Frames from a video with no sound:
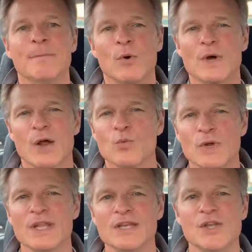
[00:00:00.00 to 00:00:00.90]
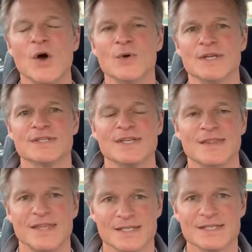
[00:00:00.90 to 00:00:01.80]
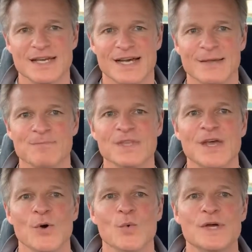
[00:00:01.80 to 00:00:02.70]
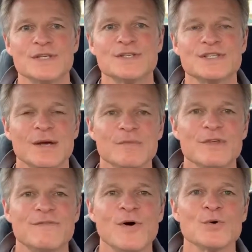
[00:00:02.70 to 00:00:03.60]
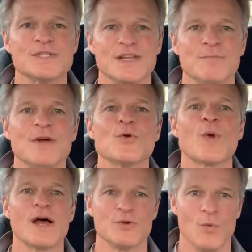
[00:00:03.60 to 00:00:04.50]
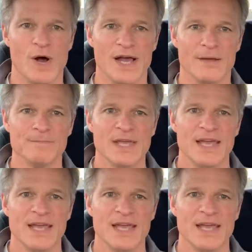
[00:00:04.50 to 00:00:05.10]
But what I really noticed this time was some of the folks that have been around a while,